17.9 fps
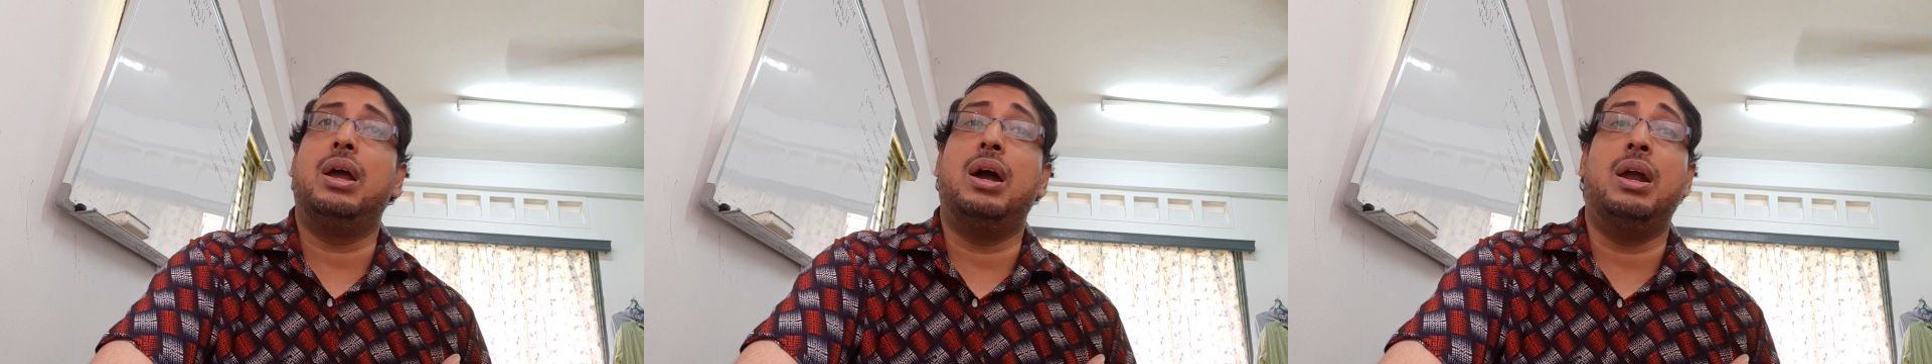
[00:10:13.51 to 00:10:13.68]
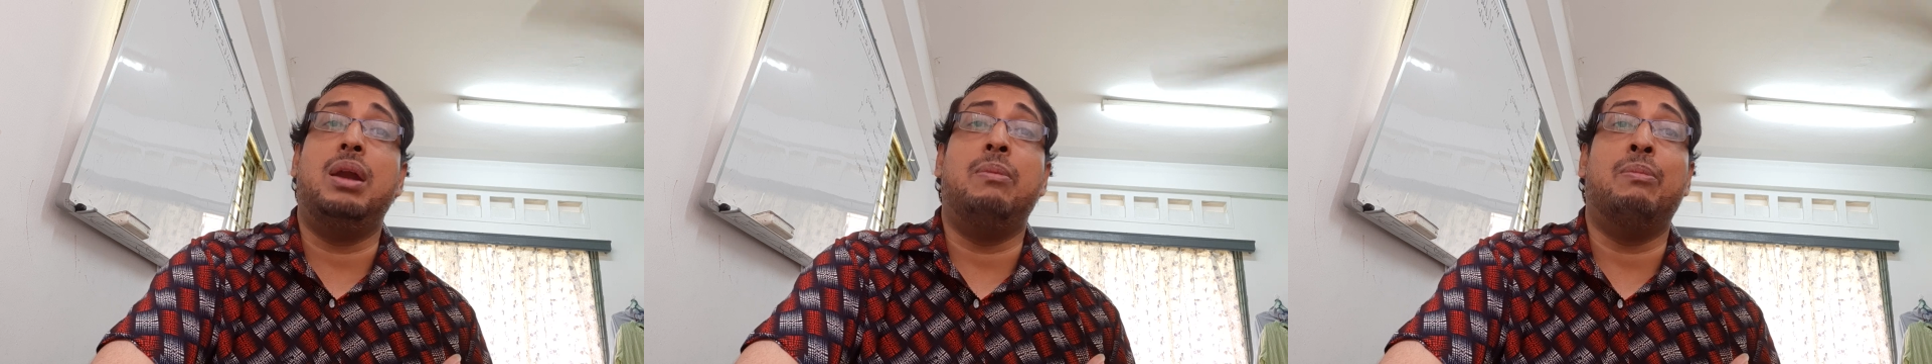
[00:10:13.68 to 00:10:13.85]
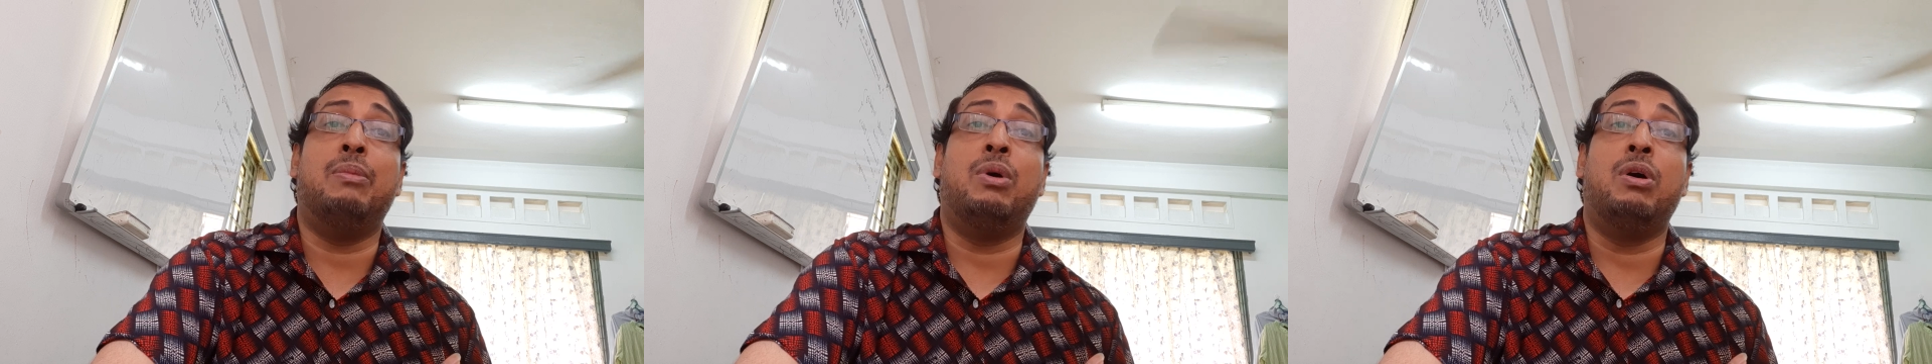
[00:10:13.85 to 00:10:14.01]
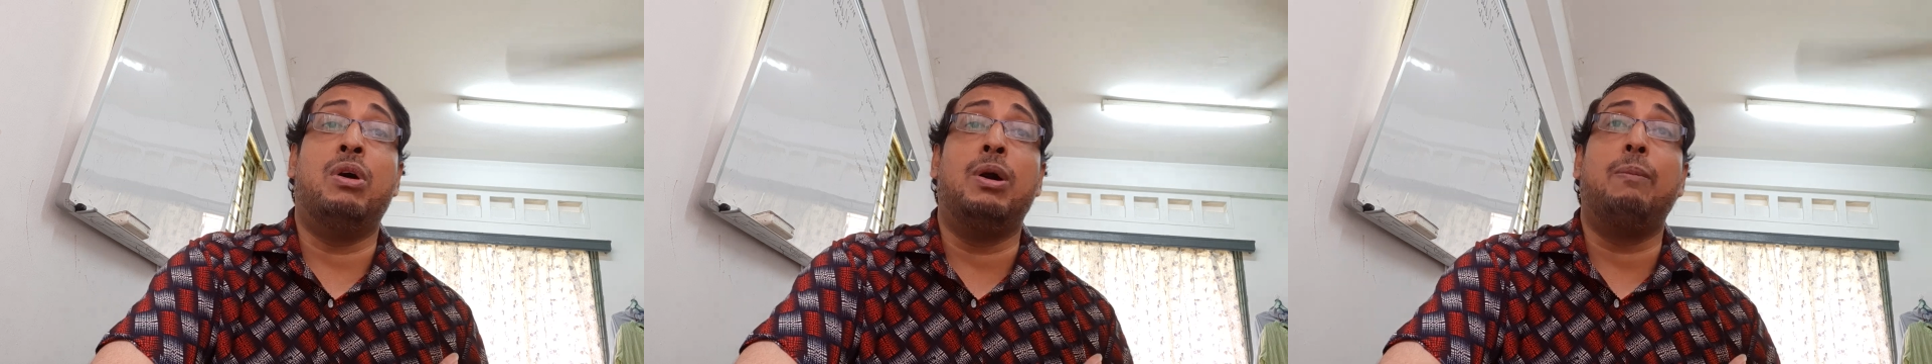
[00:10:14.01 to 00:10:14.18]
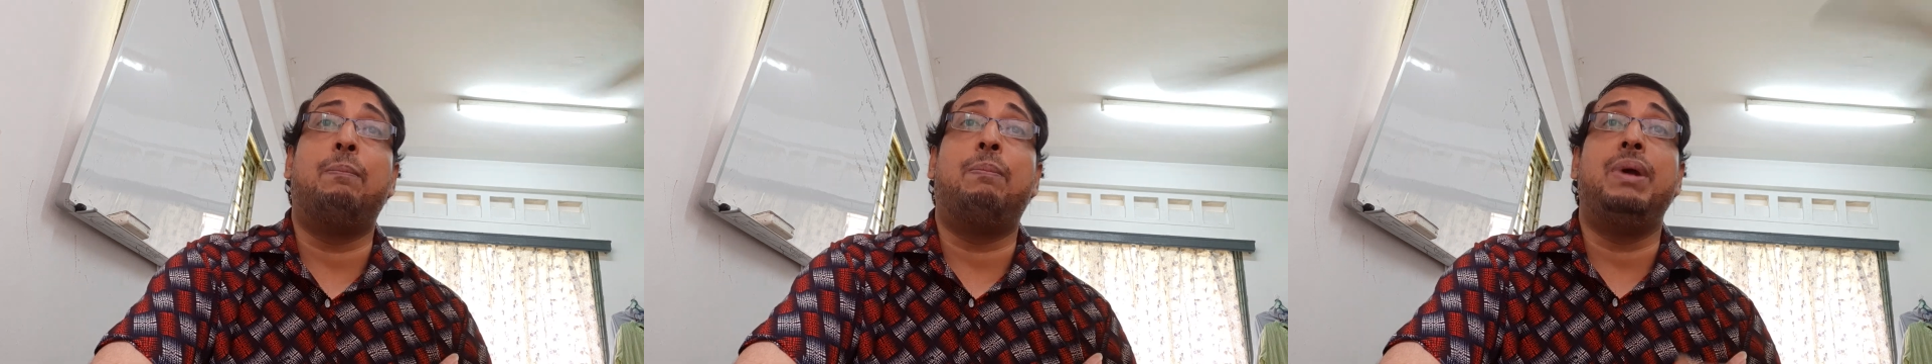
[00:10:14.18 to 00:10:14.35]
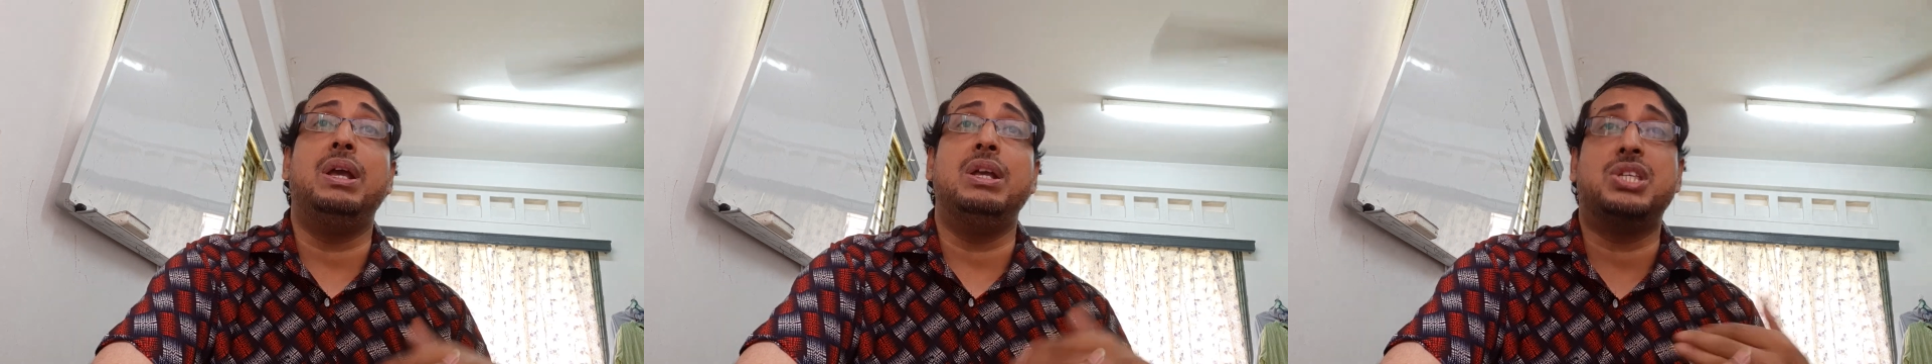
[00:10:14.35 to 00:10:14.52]
and more
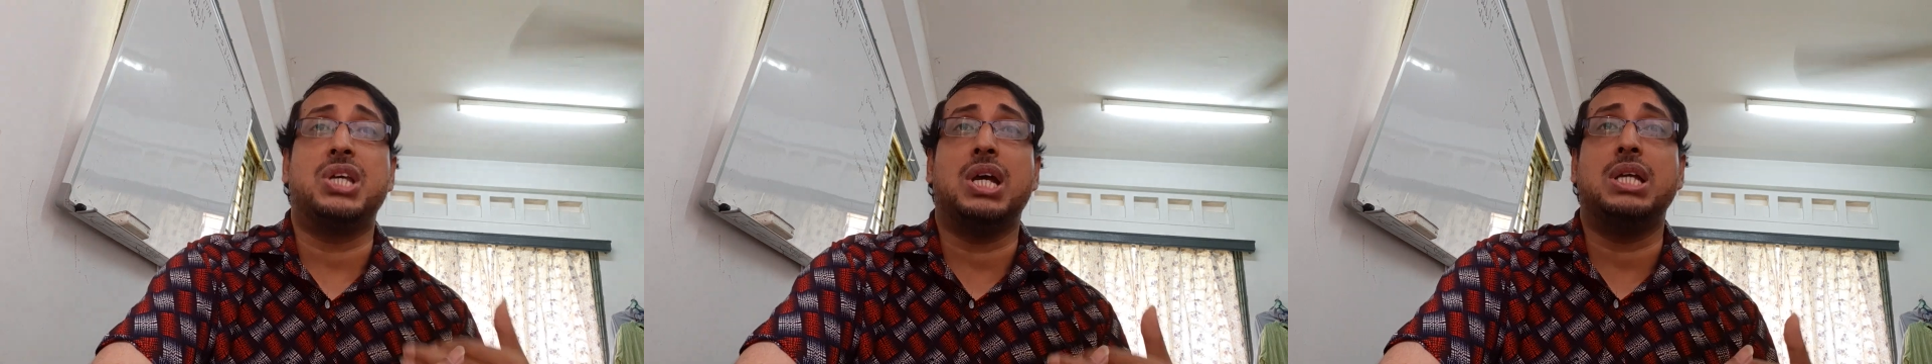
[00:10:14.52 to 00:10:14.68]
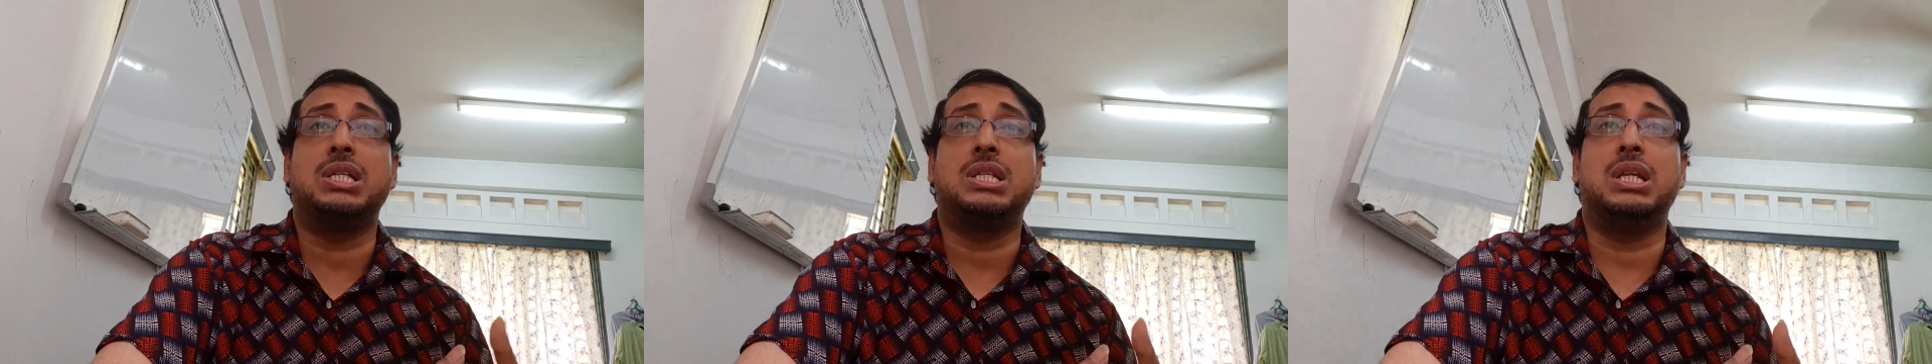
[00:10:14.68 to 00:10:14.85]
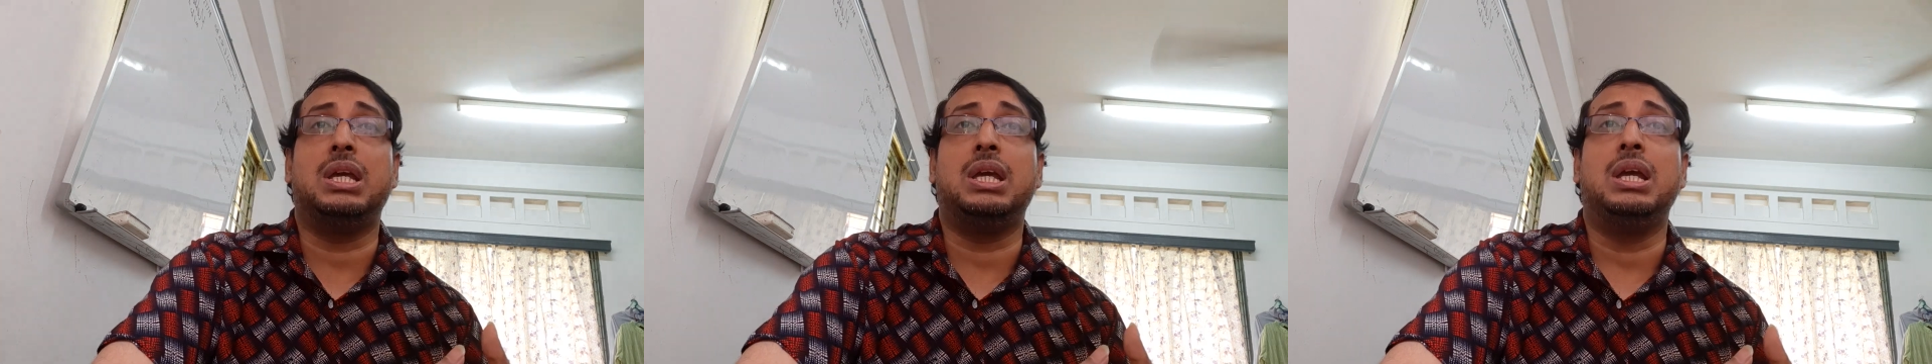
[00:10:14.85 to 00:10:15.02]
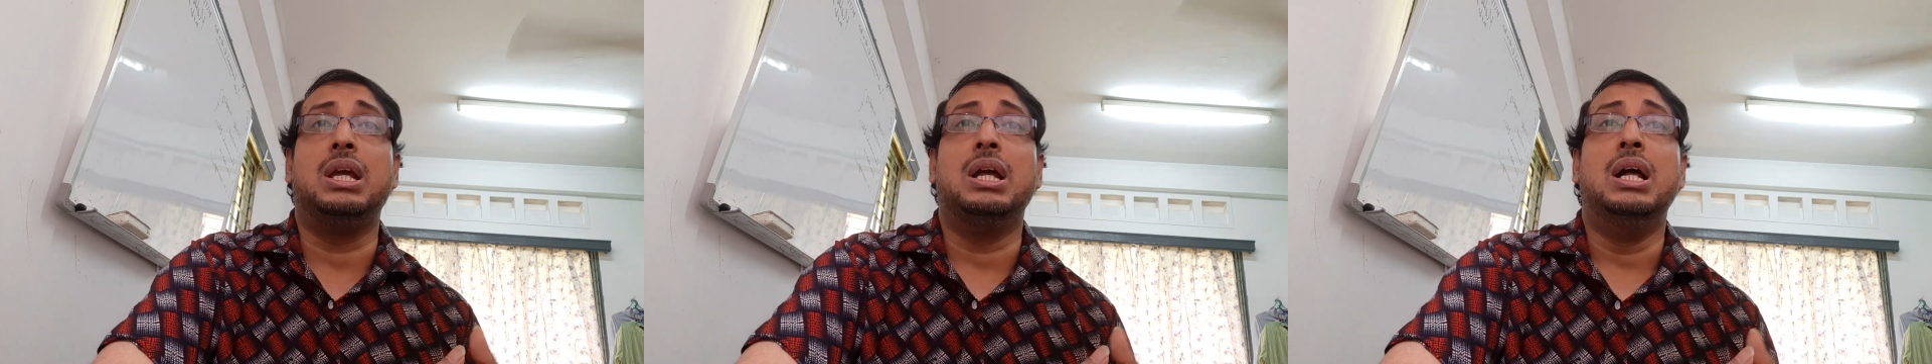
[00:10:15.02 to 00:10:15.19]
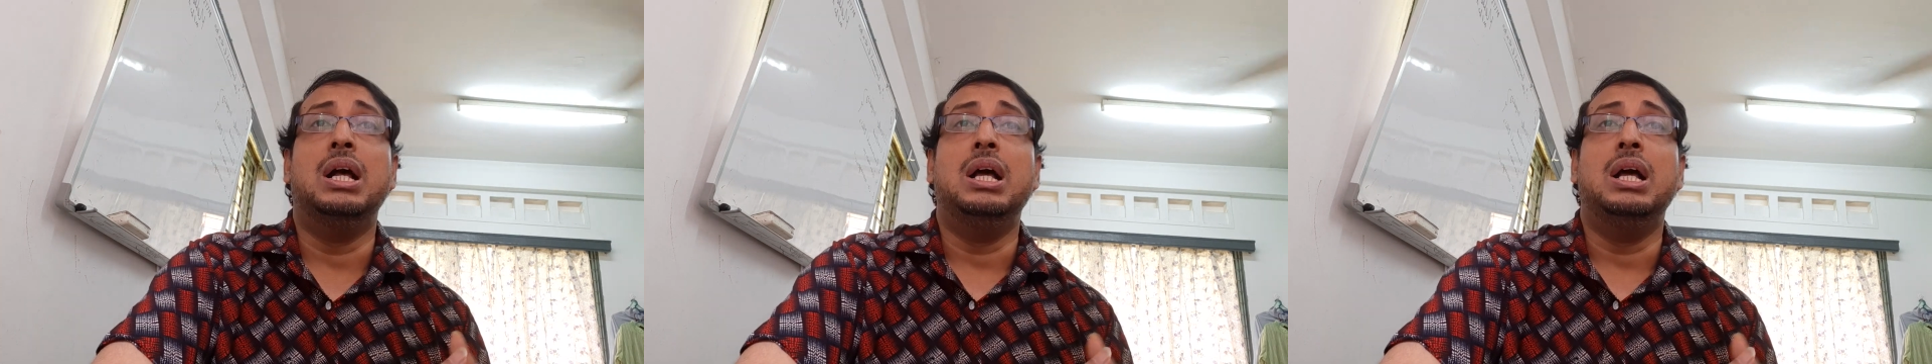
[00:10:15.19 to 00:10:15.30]
precisely